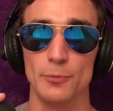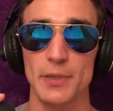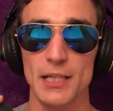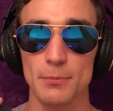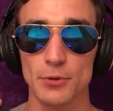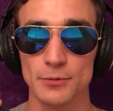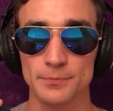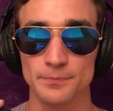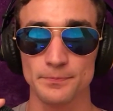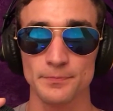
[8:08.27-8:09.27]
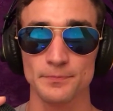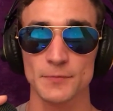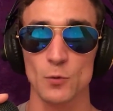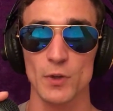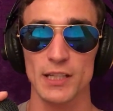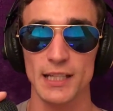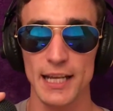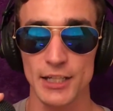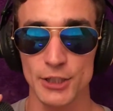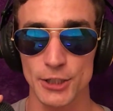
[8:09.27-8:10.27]
people, with
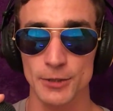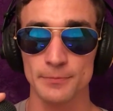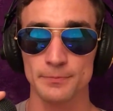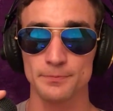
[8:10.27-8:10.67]
nature.